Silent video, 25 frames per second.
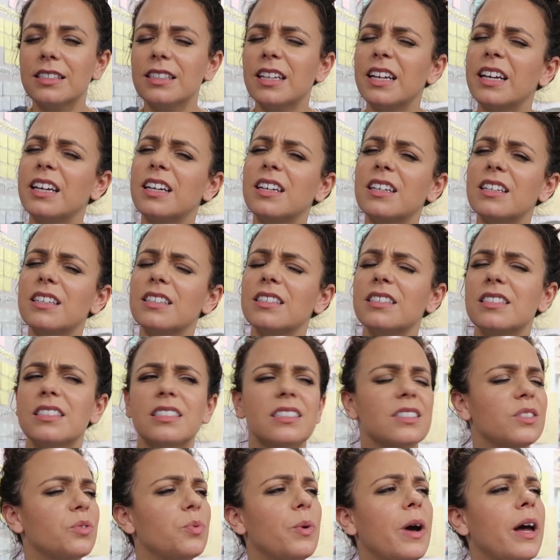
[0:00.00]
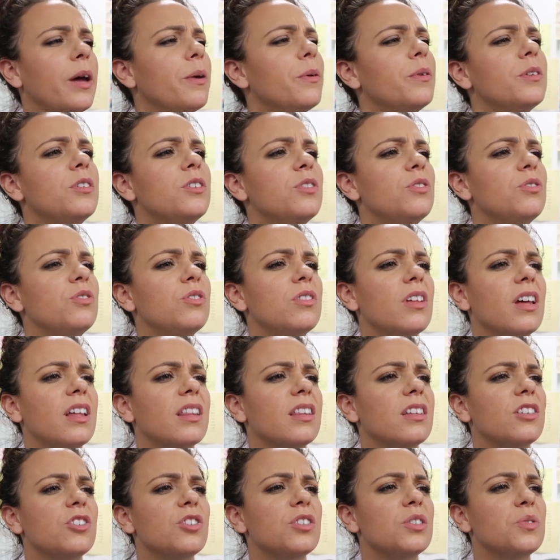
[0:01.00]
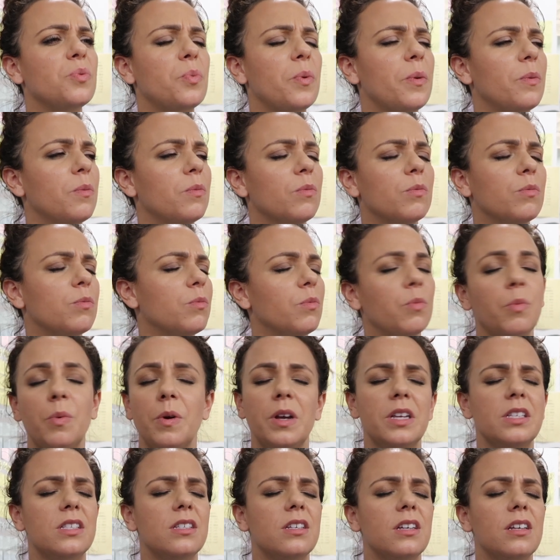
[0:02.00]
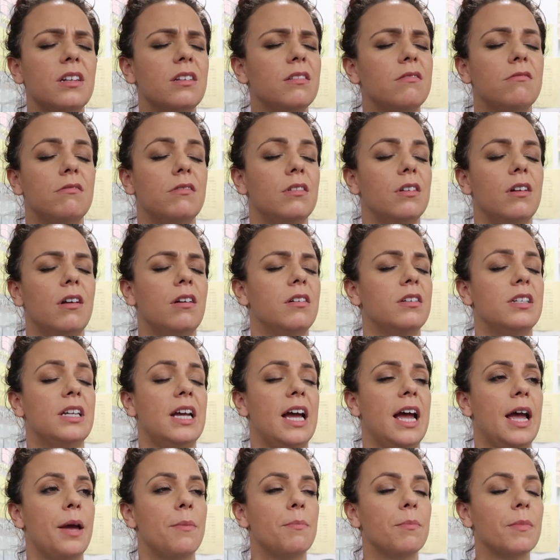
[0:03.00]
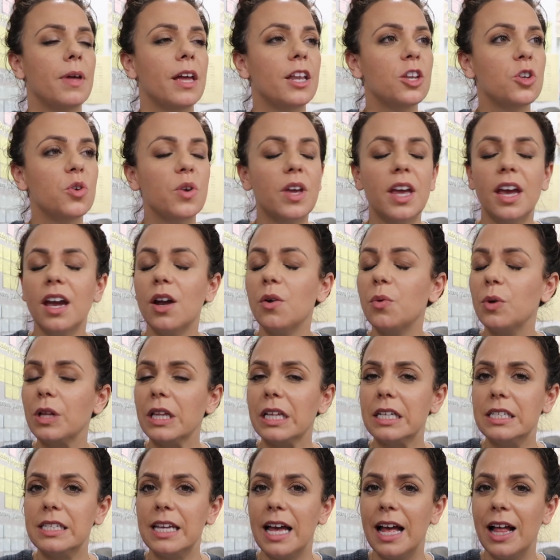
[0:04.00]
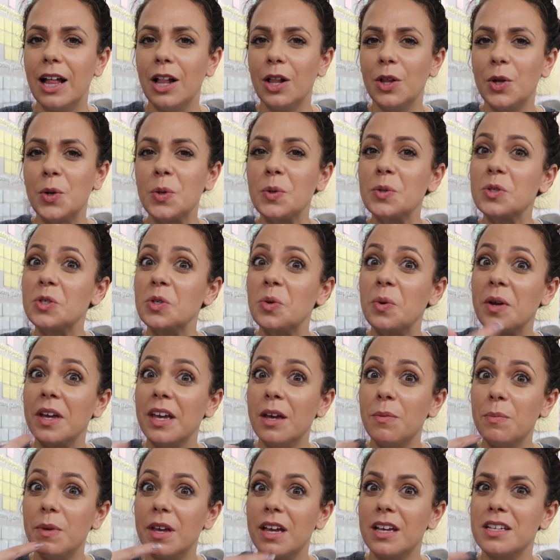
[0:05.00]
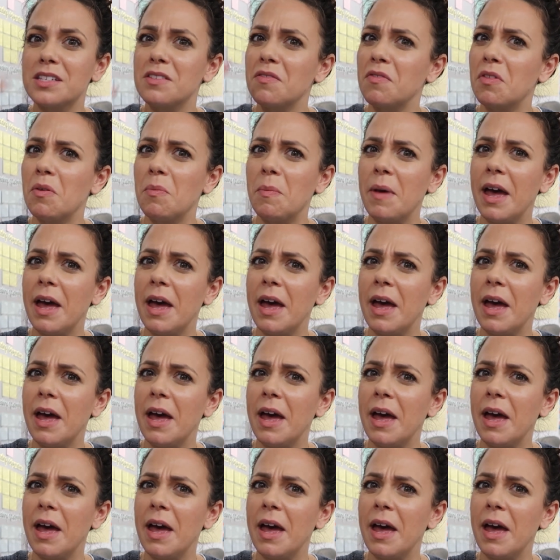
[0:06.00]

like why would you do that that just wasted our time and you can't really tell who's doing it because of the